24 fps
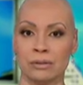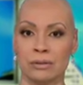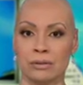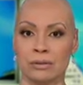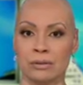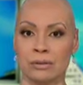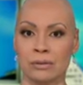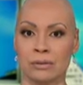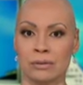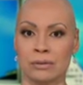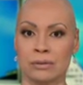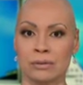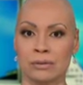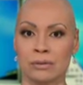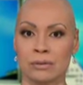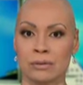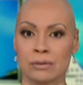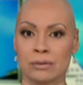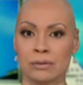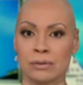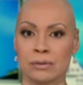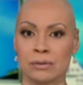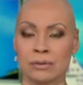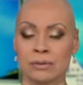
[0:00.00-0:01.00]

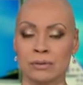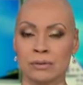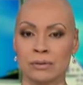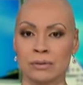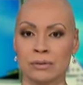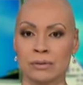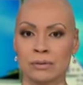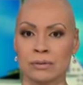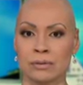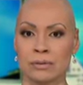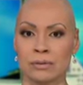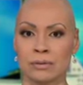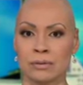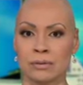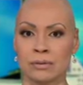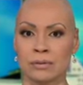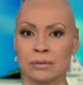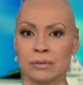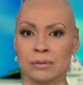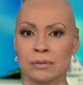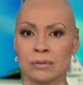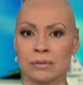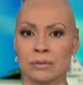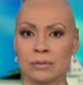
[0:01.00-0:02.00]

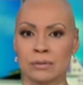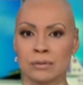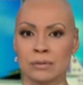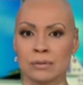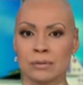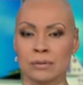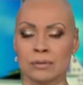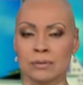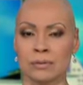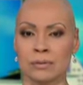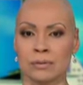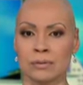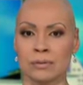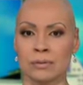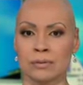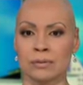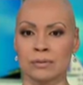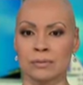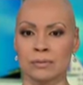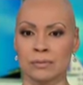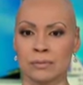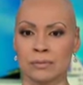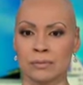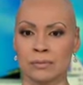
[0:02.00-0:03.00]

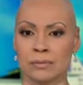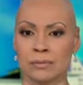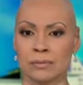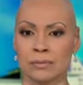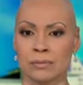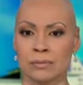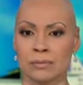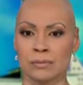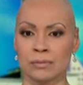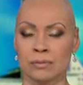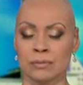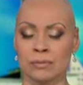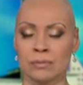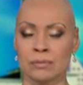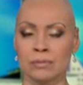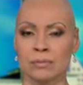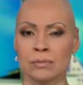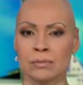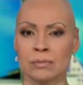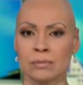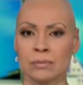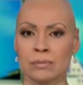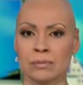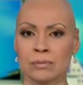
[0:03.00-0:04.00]

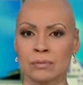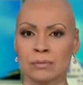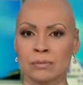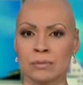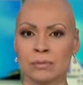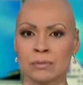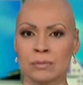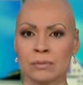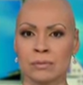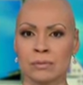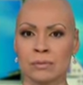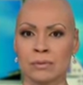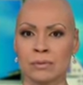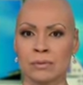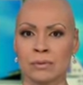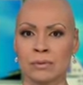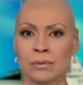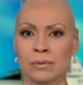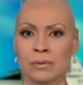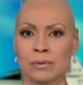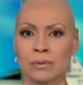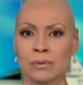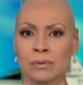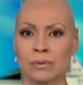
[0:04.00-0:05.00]

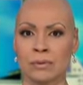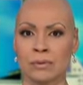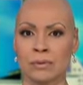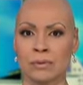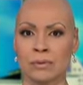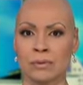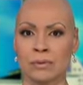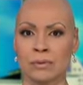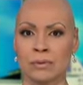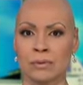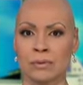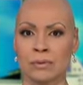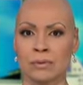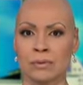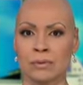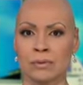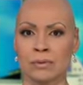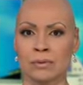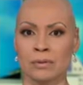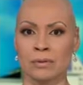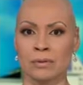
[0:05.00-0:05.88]
This person isn't speaking.